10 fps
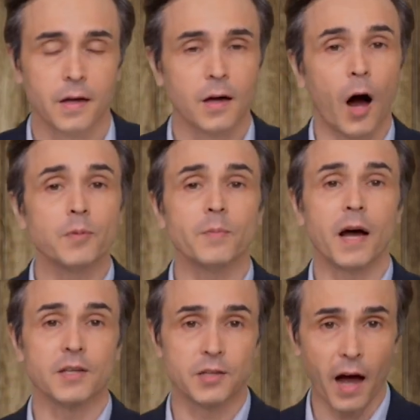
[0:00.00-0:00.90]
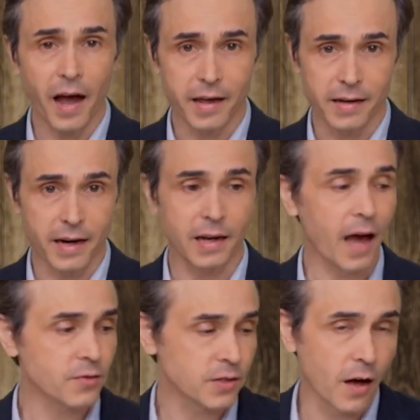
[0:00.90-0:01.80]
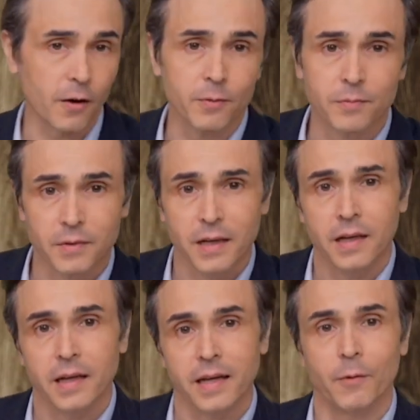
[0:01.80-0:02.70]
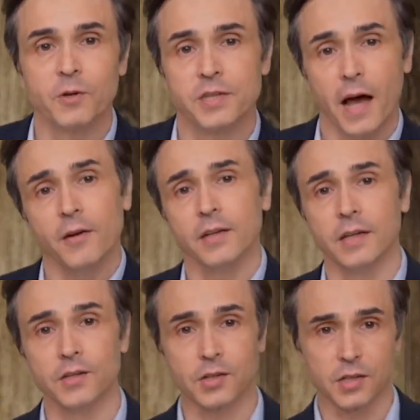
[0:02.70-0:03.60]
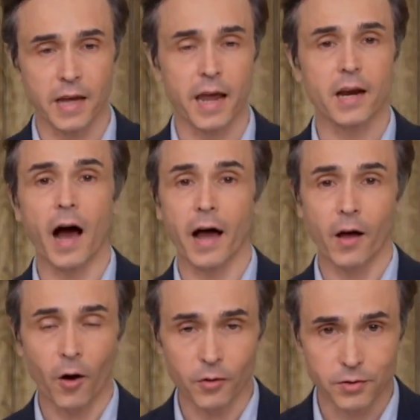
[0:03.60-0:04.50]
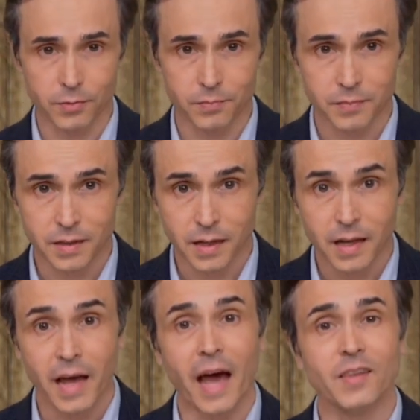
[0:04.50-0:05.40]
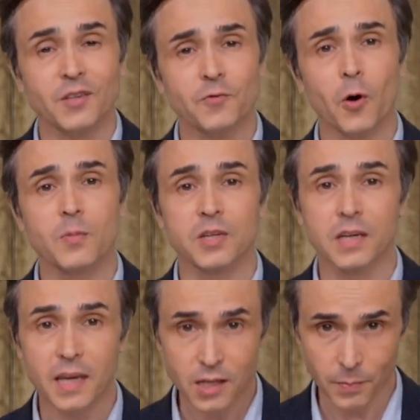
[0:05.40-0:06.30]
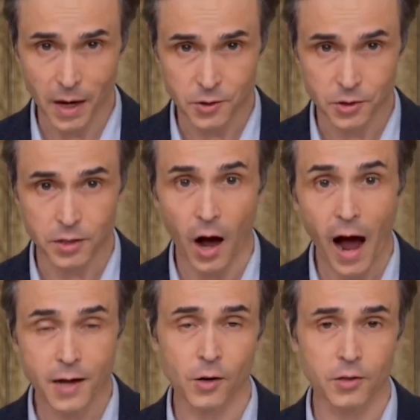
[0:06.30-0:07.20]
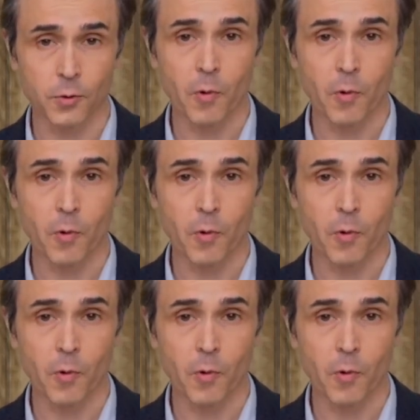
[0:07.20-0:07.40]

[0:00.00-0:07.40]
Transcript: optimized diet and lifestyle can resoundingly sustain eye health. And this forms a key dimension to eye doctor